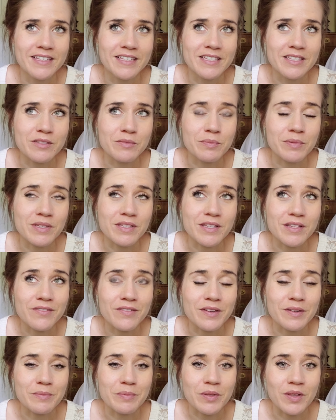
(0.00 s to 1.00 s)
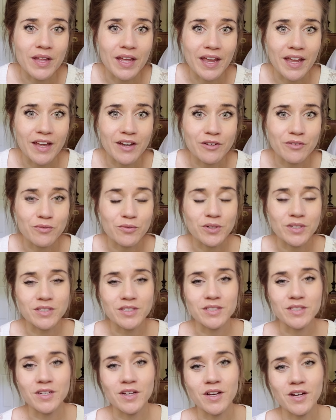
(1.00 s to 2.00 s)
specific plan of what
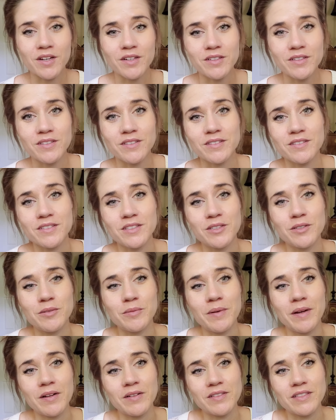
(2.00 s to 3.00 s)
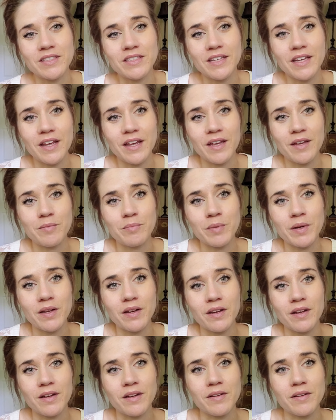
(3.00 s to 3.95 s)
to talk to you about today, but